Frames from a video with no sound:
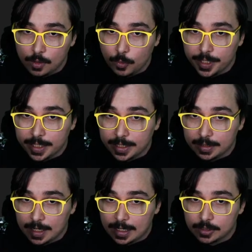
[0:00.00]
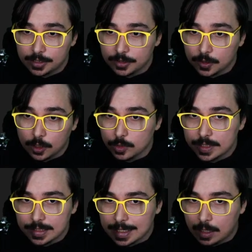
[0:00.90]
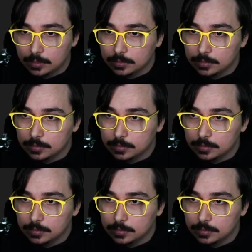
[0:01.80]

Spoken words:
we can actually just close this out